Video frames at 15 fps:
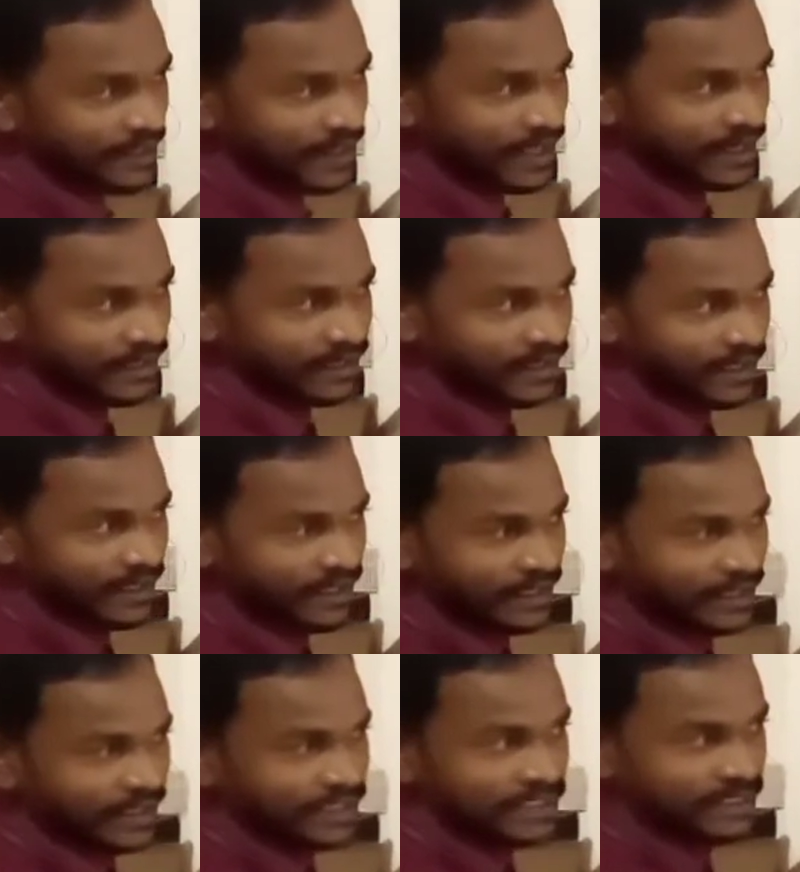Then
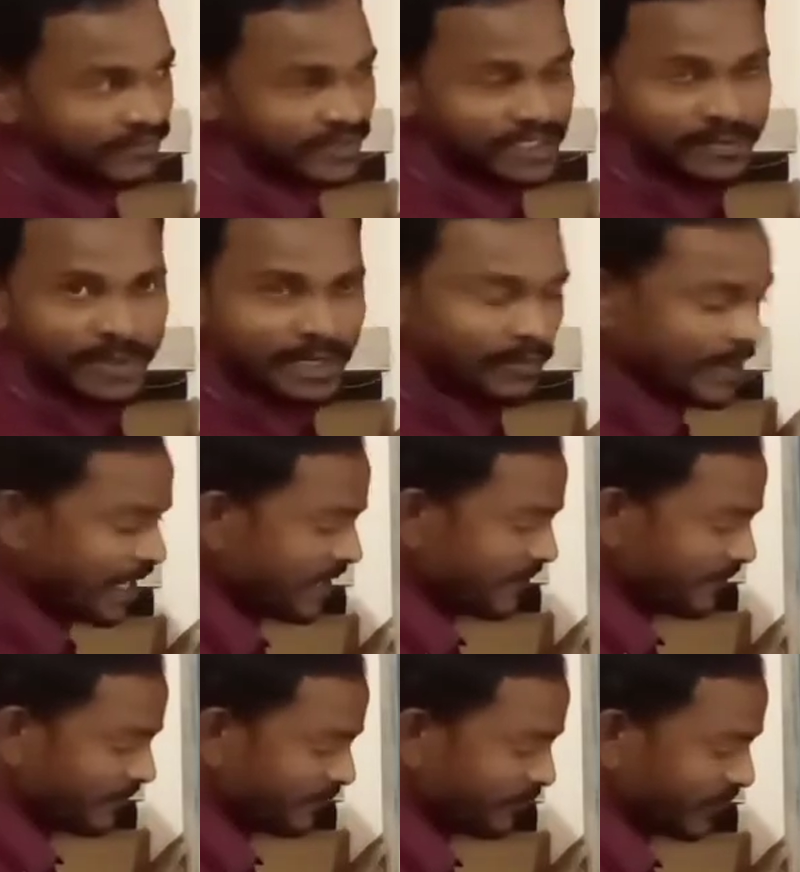is divisible
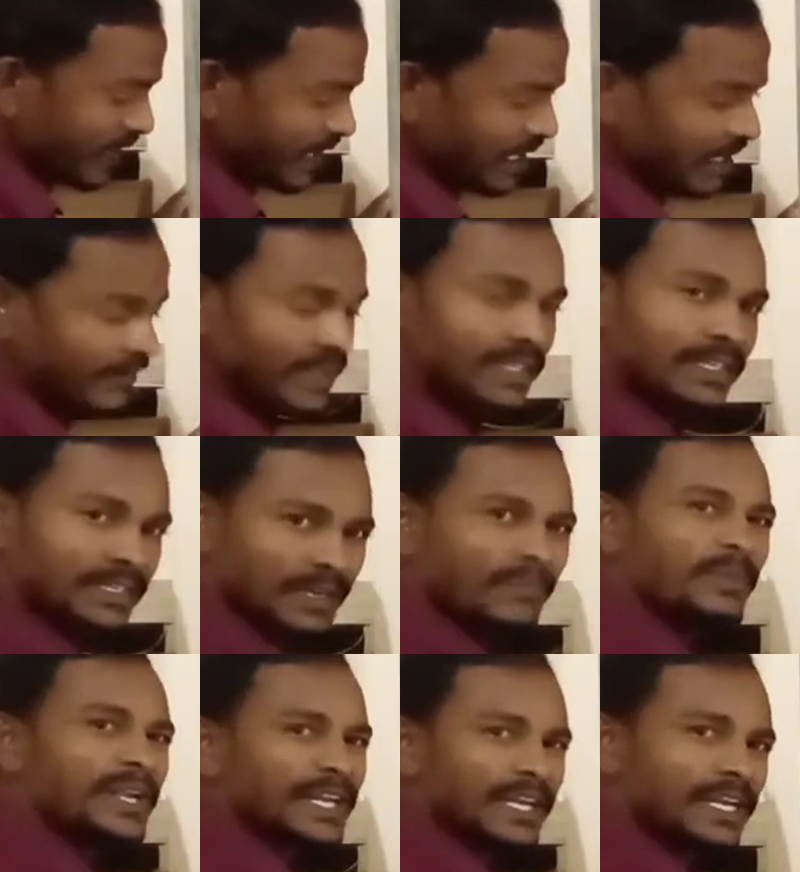by 11, the
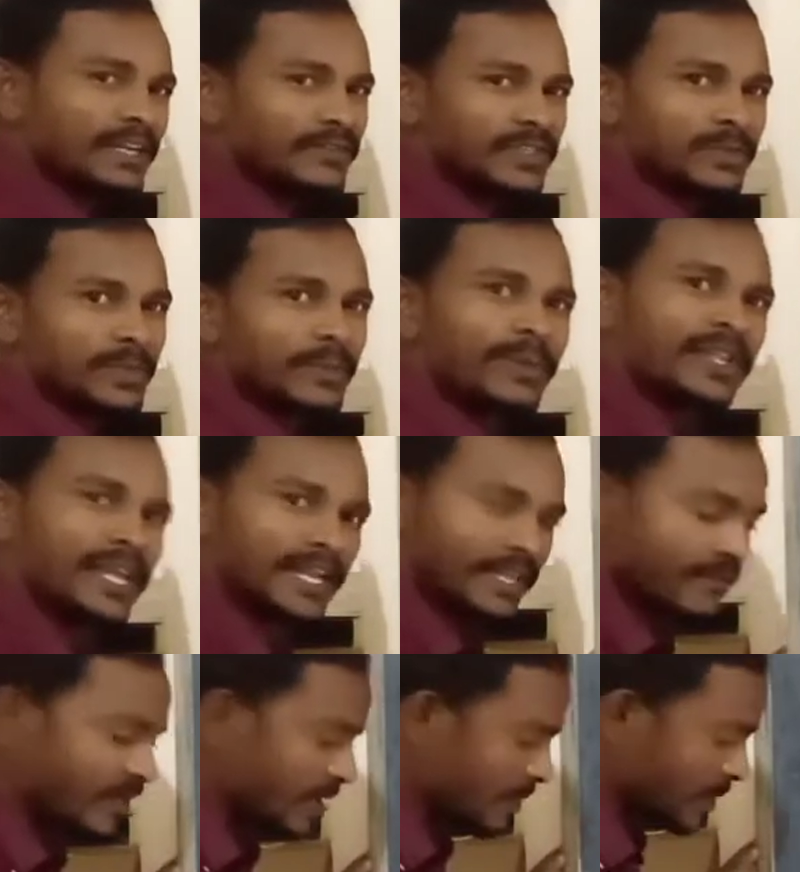completely divisible by that
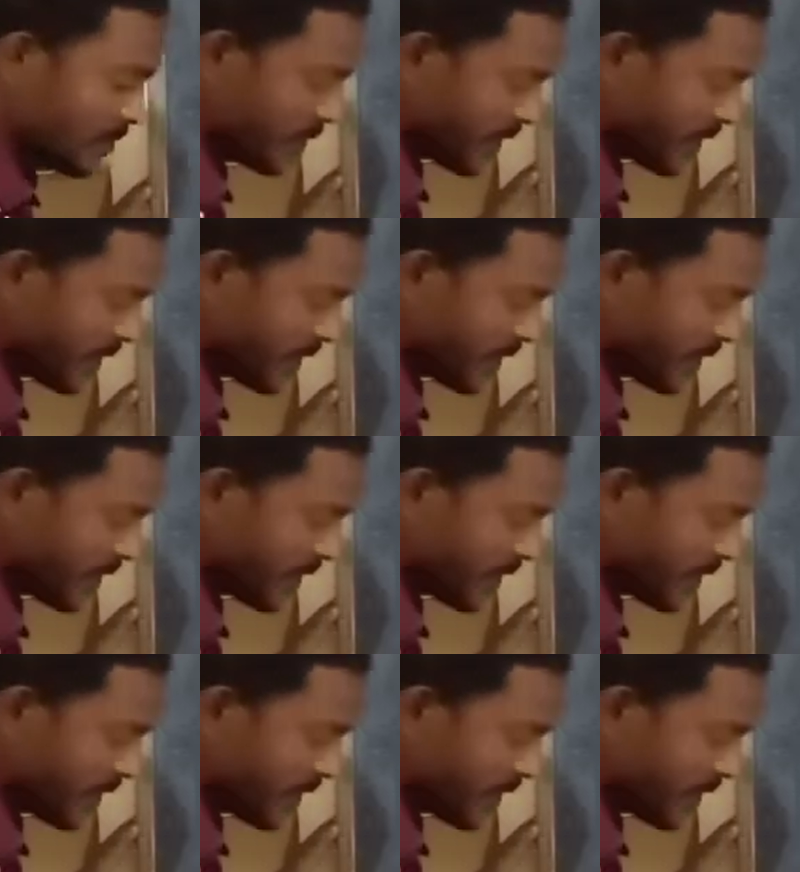given number.